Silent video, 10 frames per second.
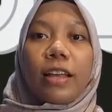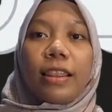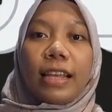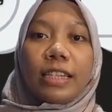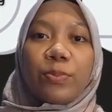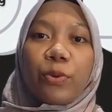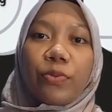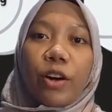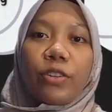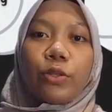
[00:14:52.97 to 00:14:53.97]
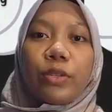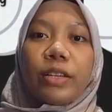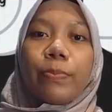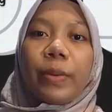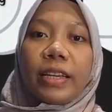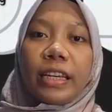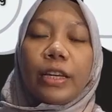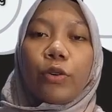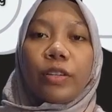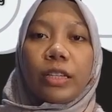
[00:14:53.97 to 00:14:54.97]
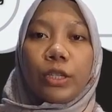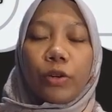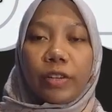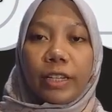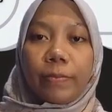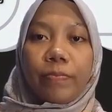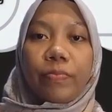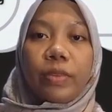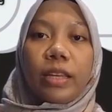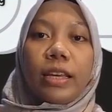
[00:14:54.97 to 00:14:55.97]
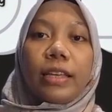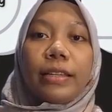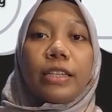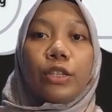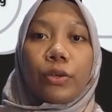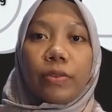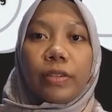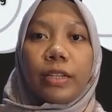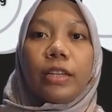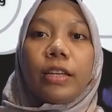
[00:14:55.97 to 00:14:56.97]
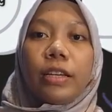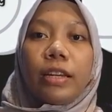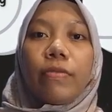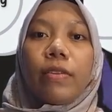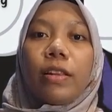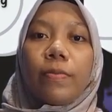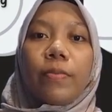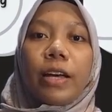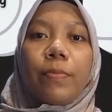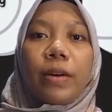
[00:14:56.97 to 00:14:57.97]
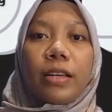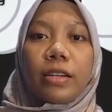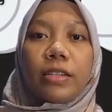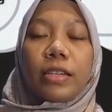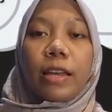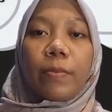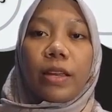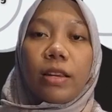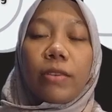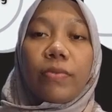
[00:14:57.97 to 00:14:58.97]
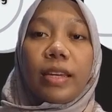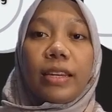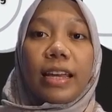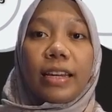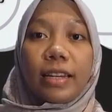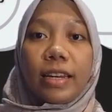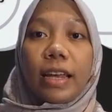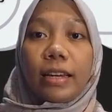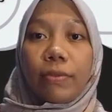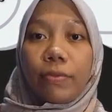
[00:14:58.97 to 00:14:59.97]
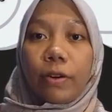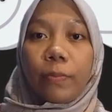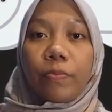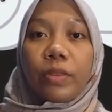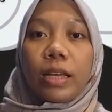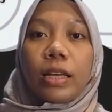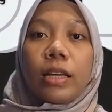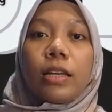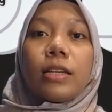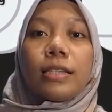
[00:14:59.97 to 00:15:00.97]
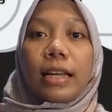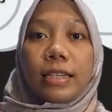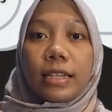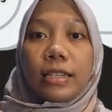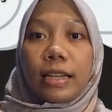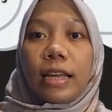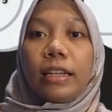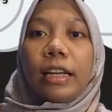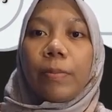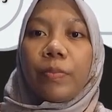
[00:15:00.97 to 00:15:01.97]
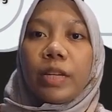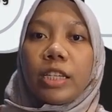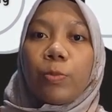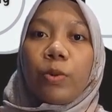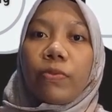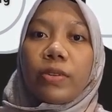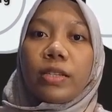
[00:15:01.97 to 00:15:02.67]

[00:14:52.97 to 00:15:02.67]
let's move on to the pecking order theory. This theory, developed by Myers and Mellove in 1984, suggests that companies prefer